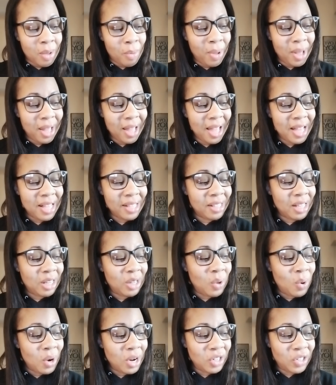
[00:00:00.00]
Because the
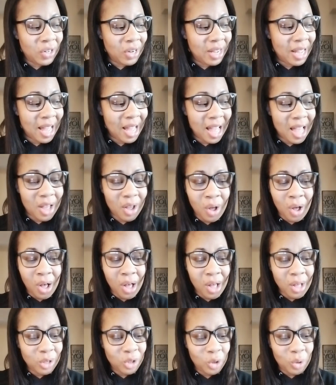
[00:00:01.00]
Lord your God
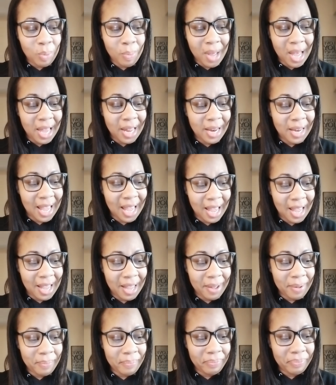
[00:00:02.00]
called you by
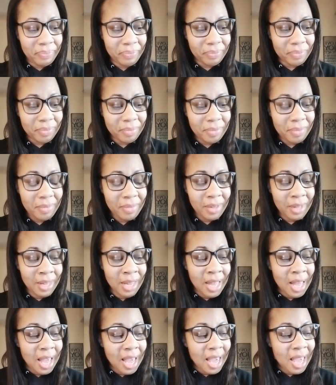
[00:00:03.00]
name,
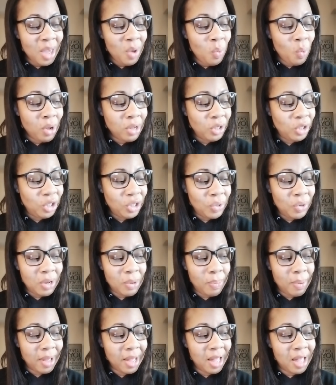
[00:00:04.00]
he wants you
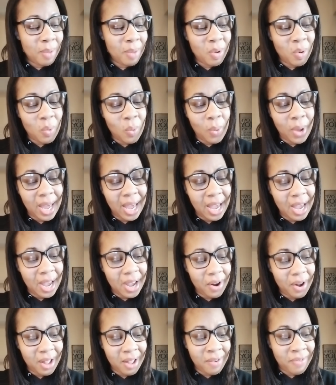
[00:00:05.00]
to become
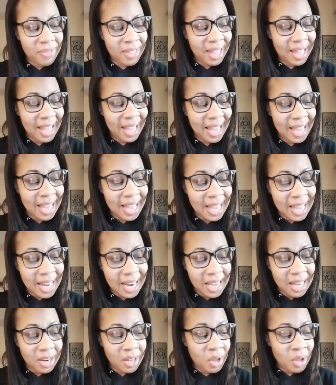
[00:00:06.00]
aware of the
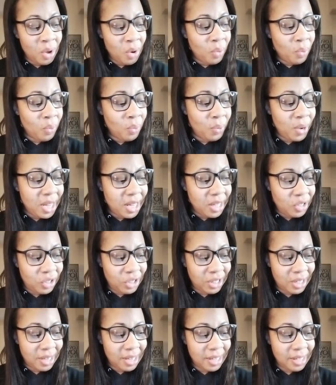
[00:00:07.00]
hidden
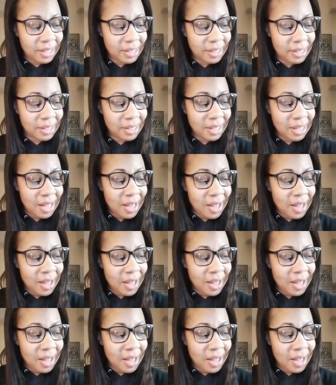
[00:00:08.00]
riches